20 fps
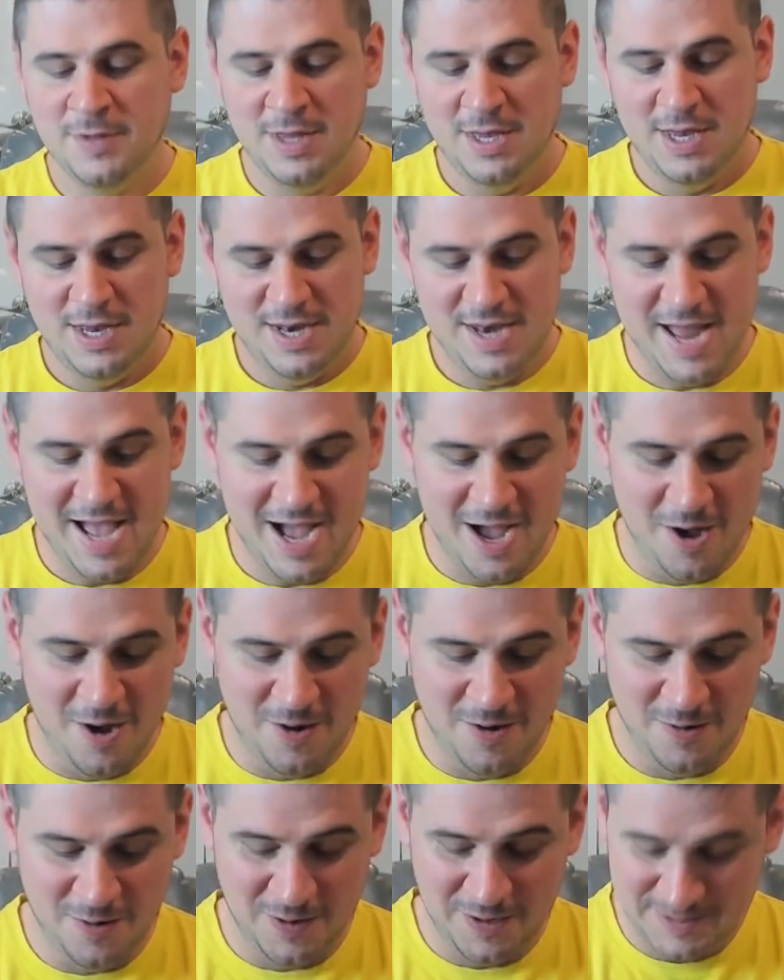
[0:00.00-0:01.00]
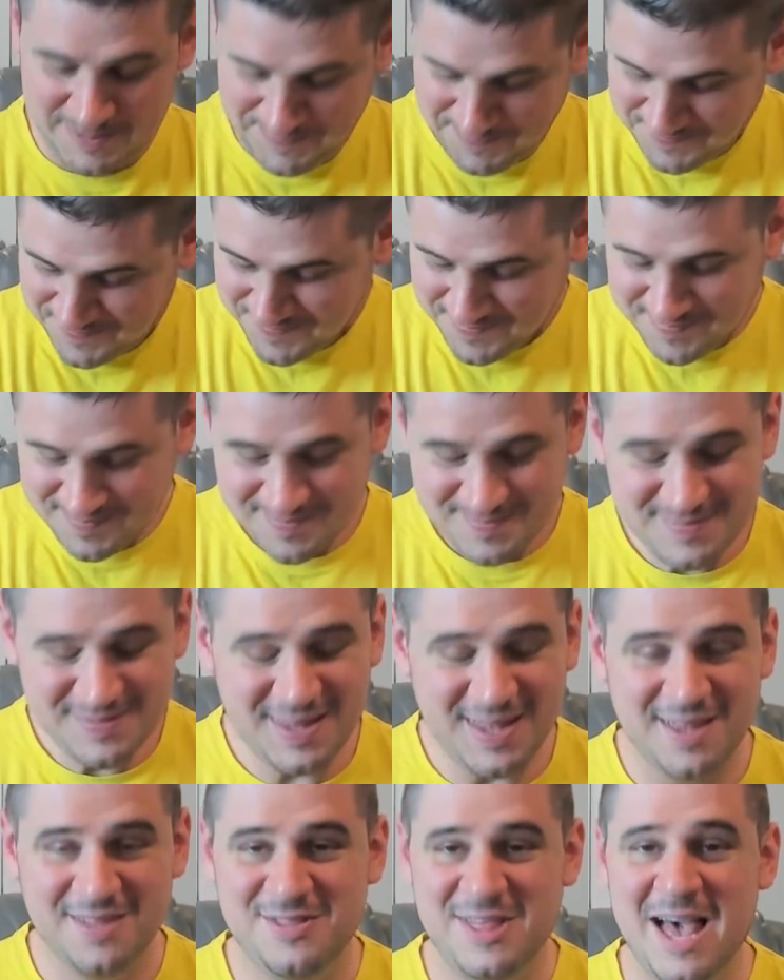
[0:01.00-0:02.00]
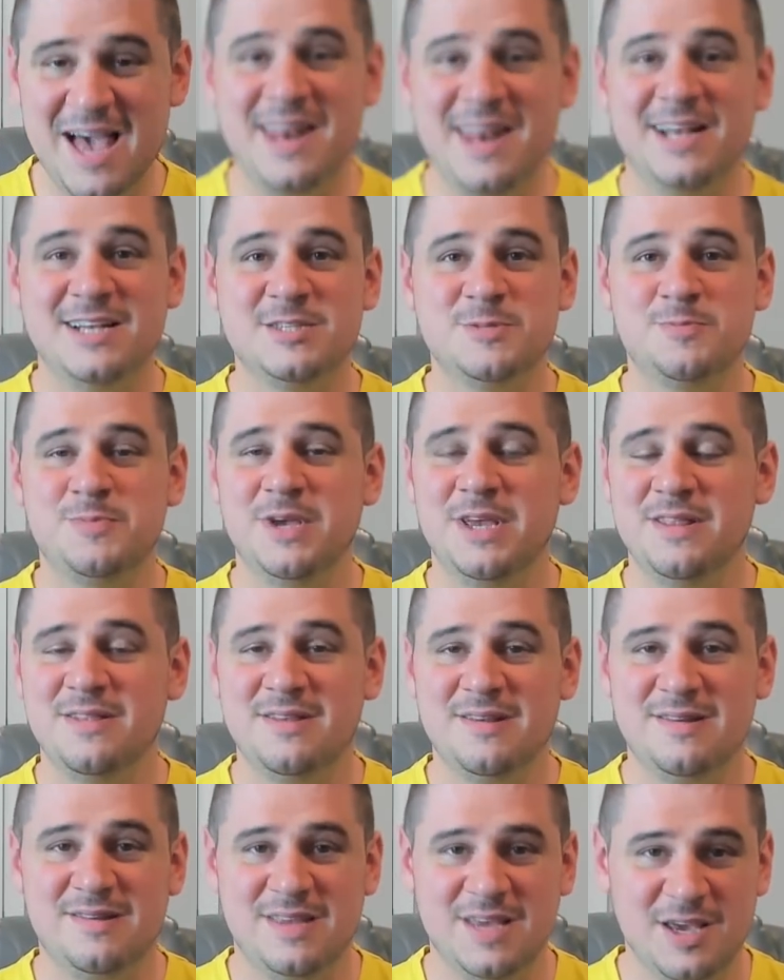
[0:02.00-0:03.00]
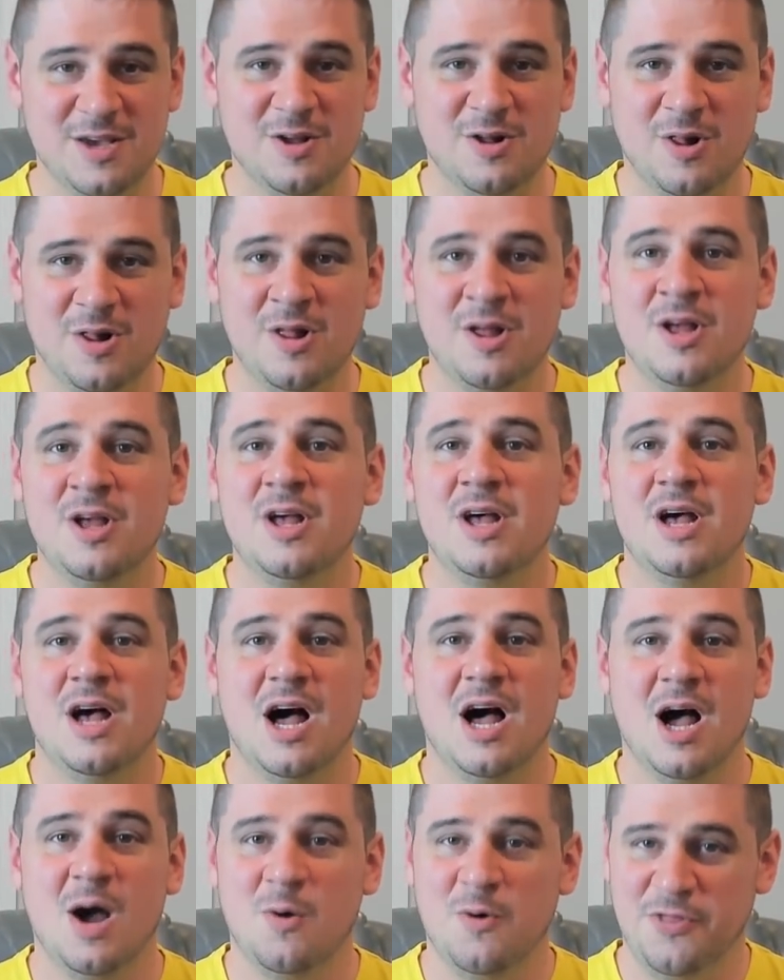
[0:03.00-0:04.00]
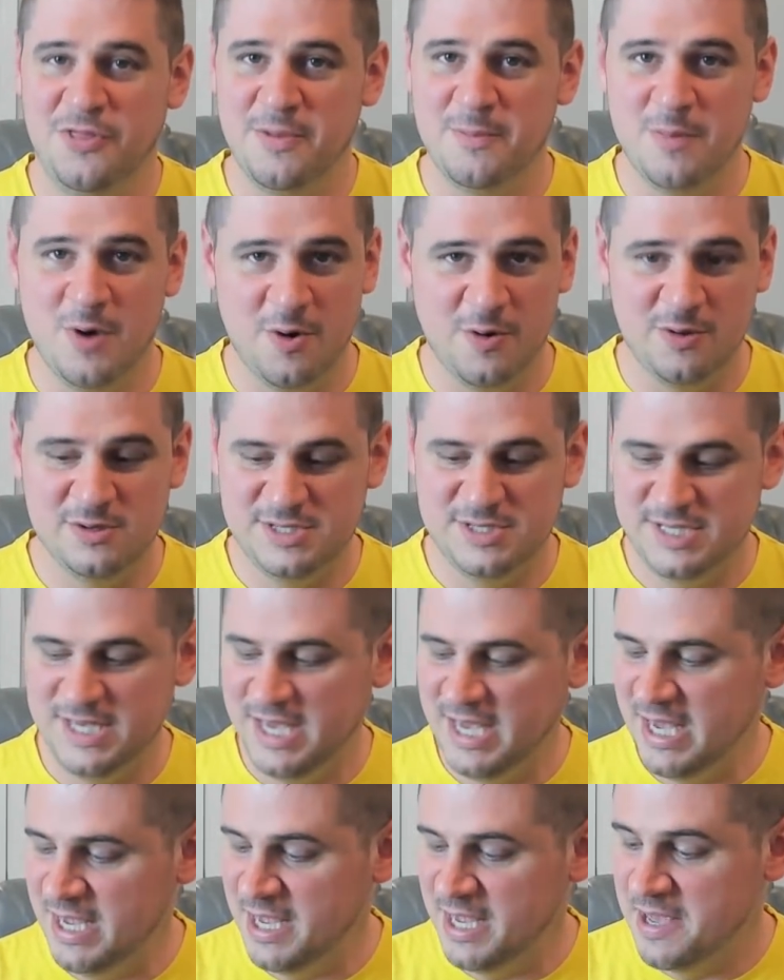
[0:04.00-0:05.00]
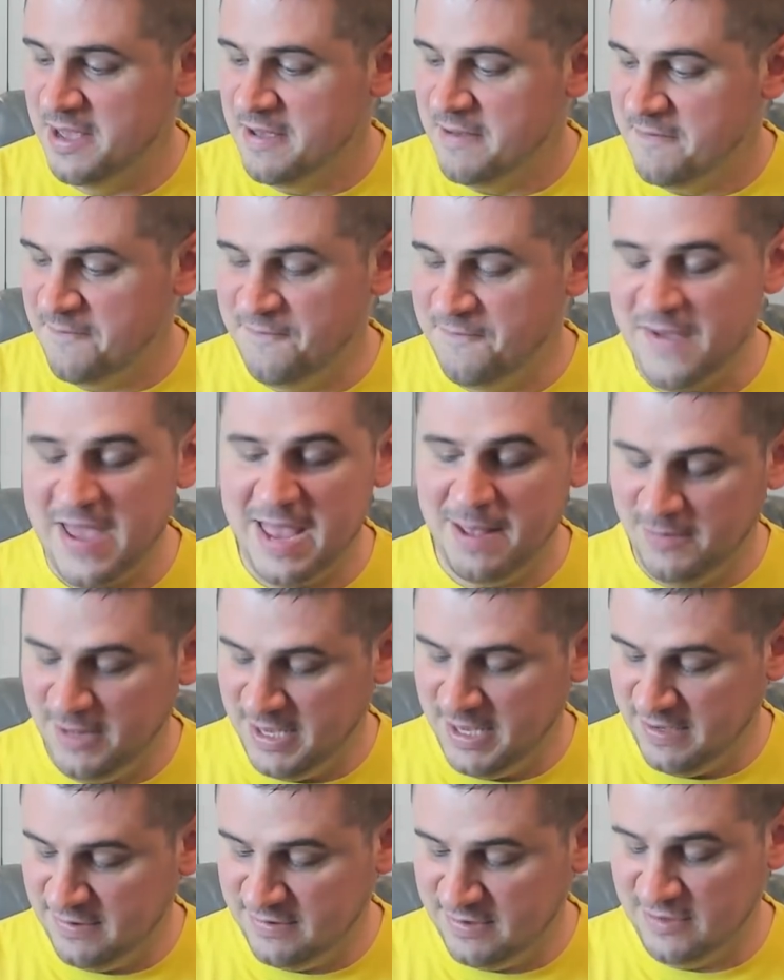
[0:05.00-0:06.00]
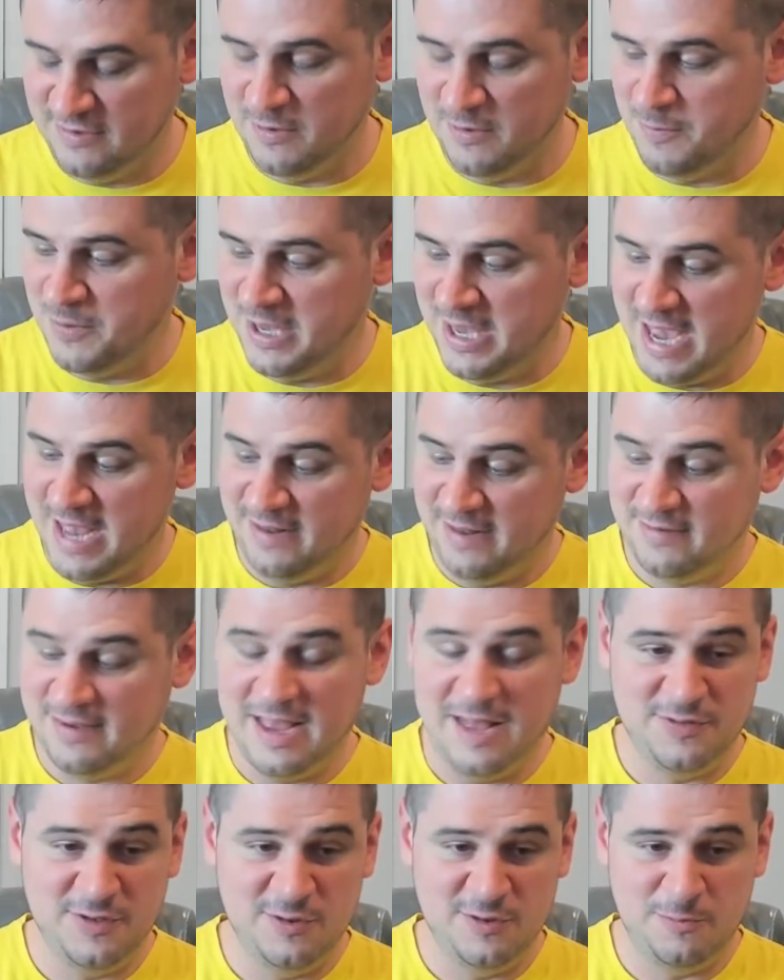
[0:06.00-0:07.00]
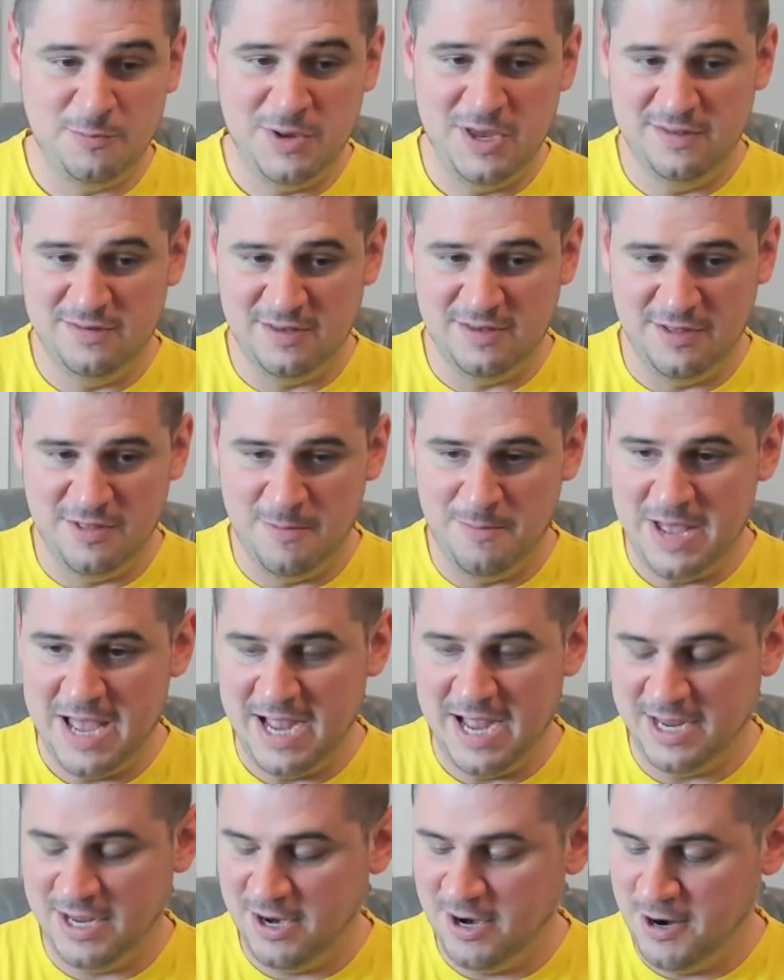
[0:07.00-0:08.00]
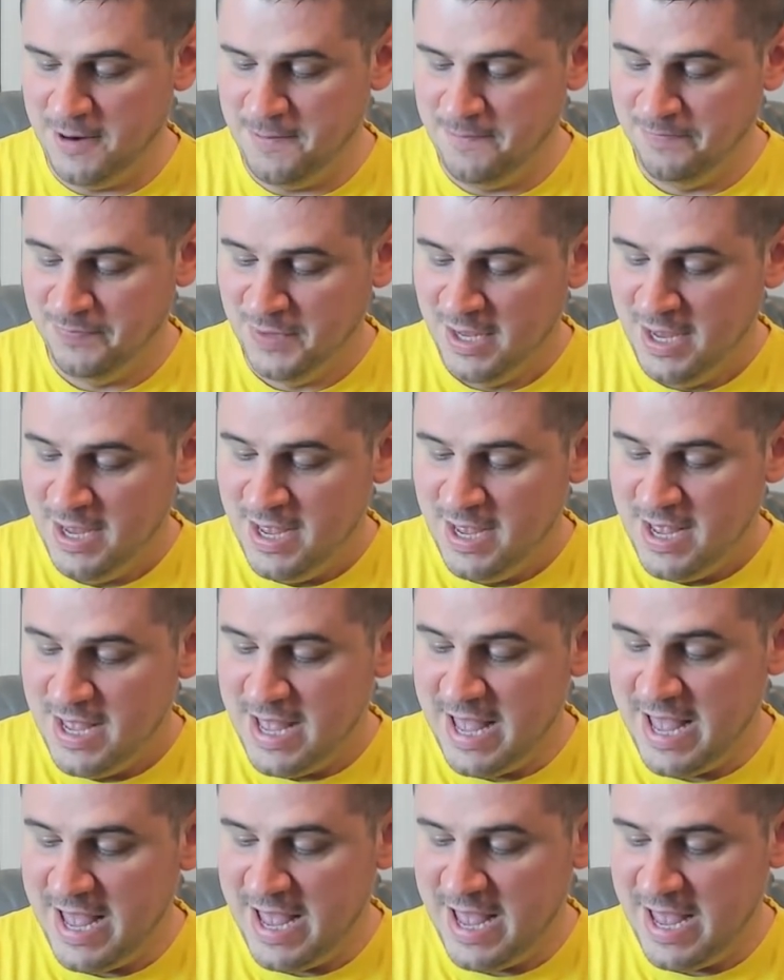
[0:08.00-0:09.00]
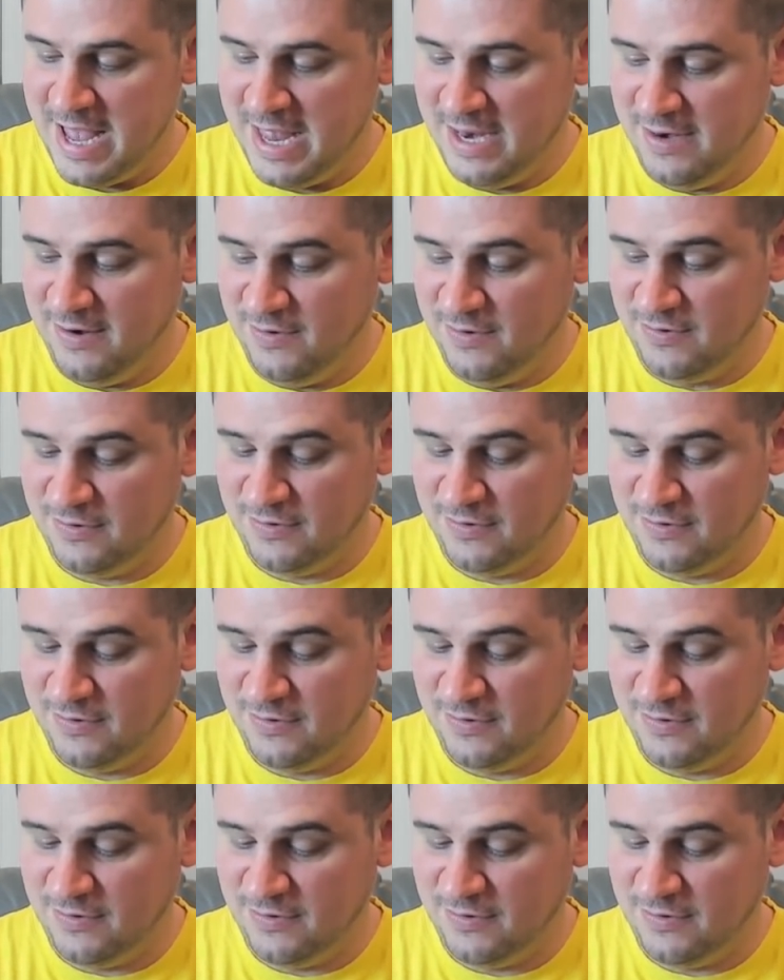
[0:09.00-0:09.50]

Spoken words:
Now, that has been the deal with the Moto Z family since it began. It's got these pins on the back here, and